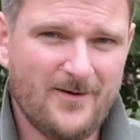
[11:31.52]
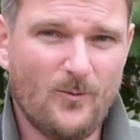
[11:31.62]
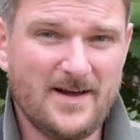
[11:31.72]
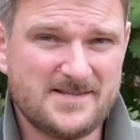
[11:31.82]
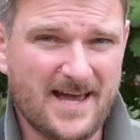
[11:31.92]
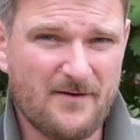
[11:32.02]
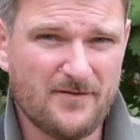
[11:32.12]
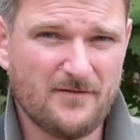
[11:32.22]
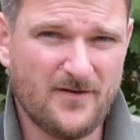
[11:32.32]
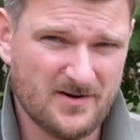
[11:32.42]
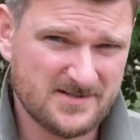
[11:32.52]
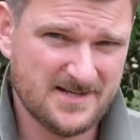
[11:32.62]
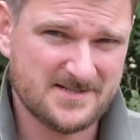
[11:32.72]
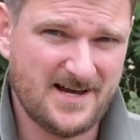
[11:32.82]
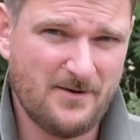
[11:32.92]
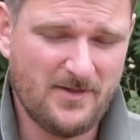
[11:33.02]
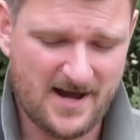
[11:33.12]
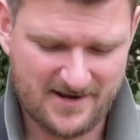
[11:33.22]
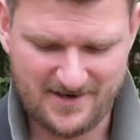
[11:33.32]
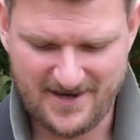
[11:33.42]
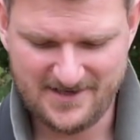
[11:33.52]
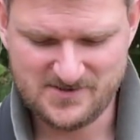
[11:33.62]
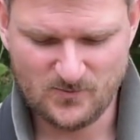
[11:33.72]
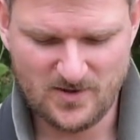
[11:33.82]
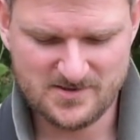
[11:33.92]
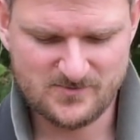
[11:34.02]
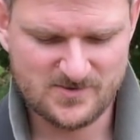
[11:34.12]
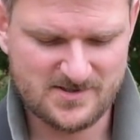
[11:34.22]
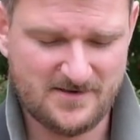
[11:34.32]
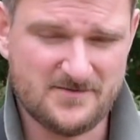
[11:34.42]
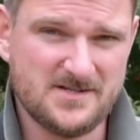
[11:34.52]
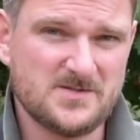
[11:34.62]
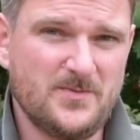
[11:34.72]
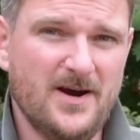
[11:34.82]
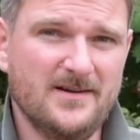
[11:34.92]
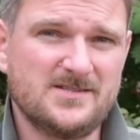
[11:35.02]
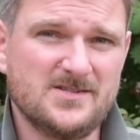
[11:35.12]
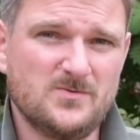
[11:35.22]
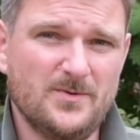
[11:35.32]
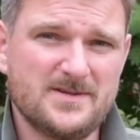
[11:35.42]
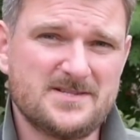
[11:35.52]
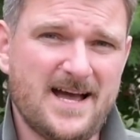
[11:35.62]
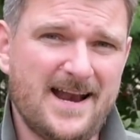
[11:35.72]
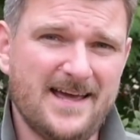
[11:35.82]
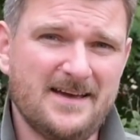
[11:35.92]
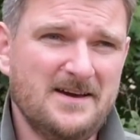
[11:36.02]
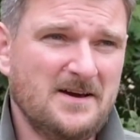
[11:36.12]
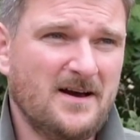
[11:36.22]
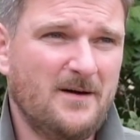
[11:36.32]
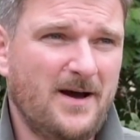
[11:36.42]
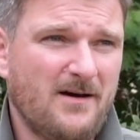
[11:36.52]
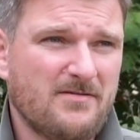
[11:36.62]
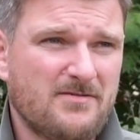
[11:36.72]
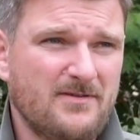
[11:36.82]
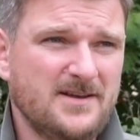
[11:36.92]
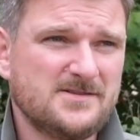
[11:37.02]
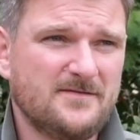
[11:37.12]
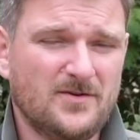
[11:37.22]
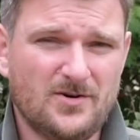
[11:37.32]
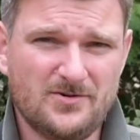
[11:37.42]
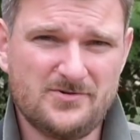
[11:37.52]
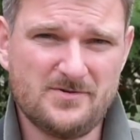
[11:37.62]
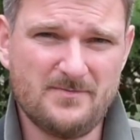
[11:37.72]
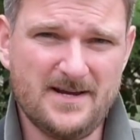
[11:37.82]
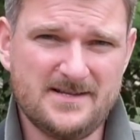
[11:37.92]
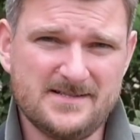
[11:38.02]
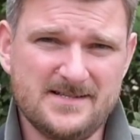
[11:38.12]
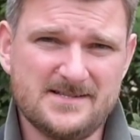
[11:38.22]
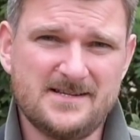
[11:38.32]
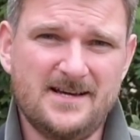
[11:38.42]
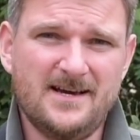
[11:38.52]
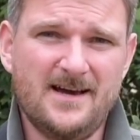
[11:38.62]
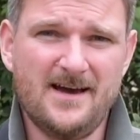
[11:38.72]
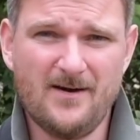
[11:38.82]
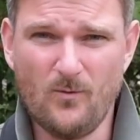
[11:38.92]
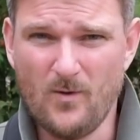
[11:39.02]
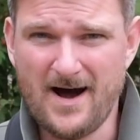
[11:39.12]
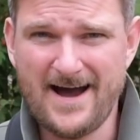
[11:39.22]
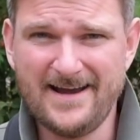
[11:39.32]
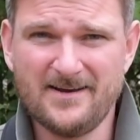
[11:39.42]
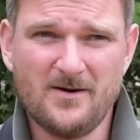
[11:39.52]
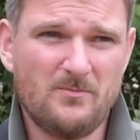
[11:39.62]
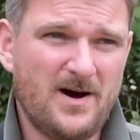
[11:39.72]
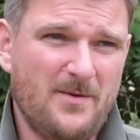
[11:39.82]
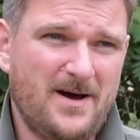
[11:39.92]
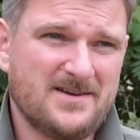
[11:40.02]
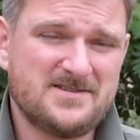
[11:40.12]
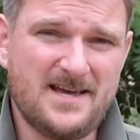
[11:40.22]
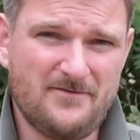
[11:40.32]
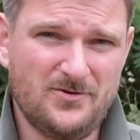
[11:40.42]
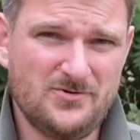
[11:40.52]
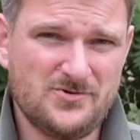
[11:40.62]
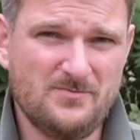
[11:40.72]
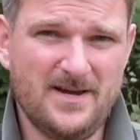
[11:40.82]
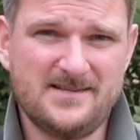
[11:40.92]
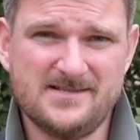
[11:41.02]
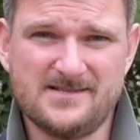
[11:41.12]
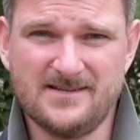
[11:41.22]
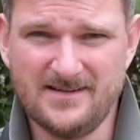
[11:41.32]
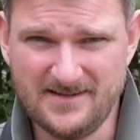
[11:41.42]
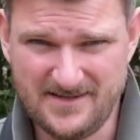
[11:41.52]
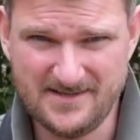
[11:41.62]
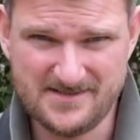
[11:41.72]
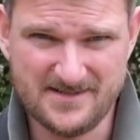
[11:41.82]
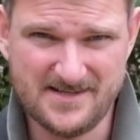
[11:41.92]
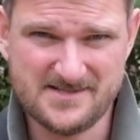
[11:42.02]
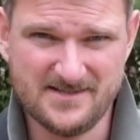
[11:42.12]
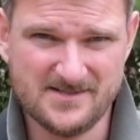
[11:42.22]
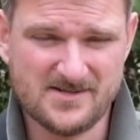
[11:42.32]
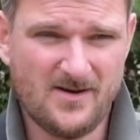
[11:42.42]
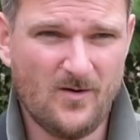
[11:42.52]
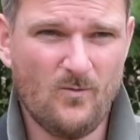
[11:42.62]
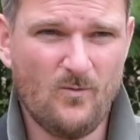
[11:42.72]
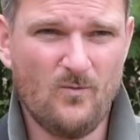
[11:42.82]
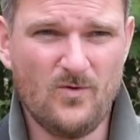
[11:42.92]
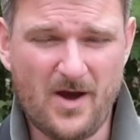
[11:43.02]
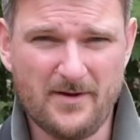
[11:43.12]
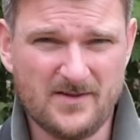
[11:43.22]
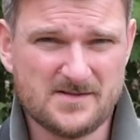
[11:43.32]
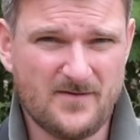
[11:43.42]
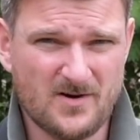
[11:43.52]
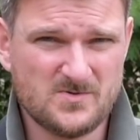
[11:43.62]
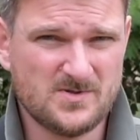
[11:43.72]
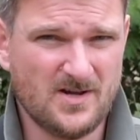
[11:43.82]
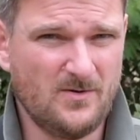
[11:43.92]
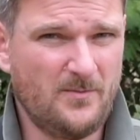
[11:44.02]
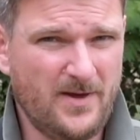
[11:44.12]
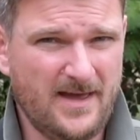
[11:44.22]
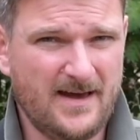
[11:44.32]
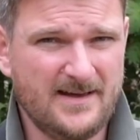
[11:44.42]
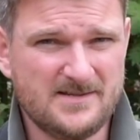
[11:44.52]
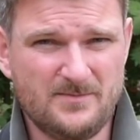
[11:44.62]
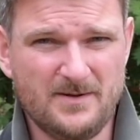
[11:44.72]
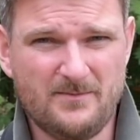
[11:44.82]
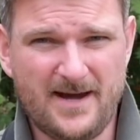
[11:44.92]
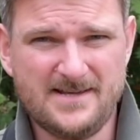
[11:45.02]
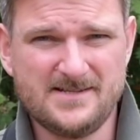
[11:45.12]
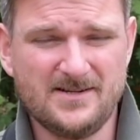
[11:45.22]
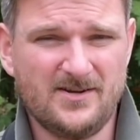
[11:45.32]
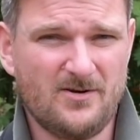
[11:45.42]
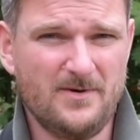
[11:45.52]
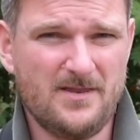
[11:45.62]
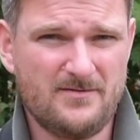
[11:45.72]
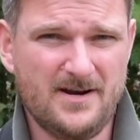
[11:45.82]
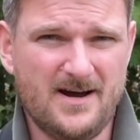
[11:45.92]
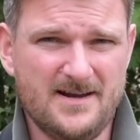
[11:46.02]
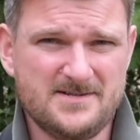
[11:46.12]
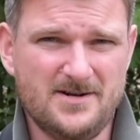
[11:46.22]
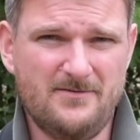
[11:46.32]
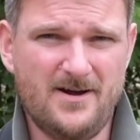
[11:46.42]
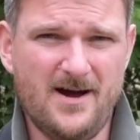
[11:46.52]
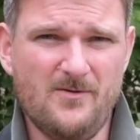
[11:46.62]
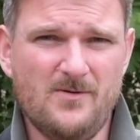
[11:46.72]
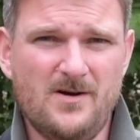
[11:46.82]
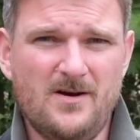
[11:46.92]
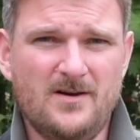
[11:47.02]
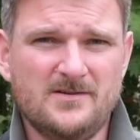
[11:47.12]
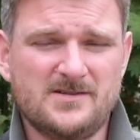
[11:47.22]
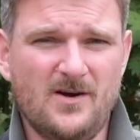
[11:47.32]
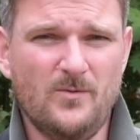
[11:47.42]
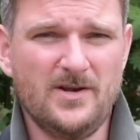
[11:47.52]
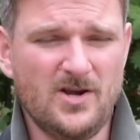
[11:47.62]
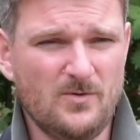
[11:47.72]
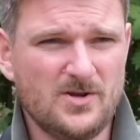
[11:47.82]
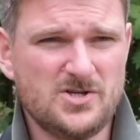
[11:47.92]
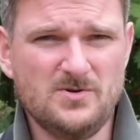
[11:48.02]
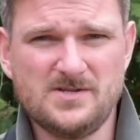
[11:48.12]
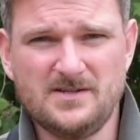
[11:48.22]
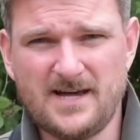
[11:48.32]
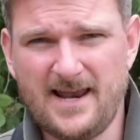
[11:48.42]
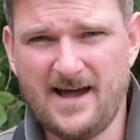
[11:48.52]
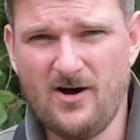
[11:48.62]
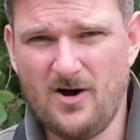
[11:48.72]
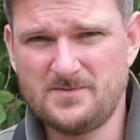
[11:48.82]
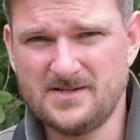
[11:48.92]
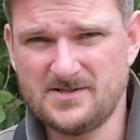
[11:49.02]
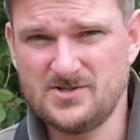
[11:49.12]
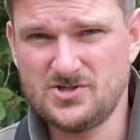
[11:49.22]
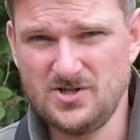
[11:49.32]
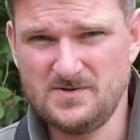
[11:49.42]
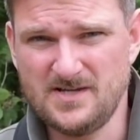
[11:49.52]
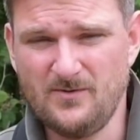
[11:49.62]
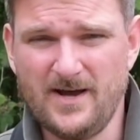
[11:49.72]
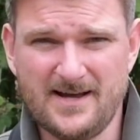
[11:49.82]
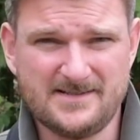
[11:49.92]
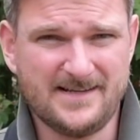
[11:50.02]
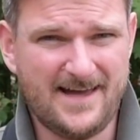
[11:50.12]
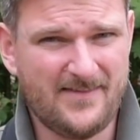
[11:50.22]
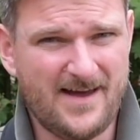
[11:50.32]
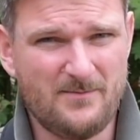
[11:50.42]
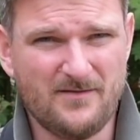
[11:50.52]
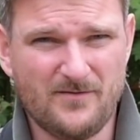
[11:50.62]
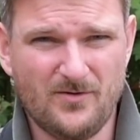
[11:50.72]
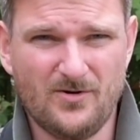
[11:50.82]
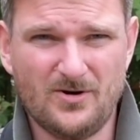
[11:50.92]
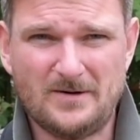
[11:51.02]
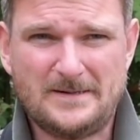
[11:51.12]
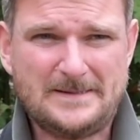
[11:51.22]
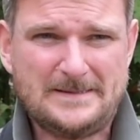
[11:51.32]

Waiting out for the fox last night with the Accolades was a different experience, because we were scanning about 300 to 400 metres wide by about 700 metres into the distance. Knowing this fox was going to appear, it had been baited and come in 3 nights in a row. So we knew that using daylight optics to shoot it, we had to get there before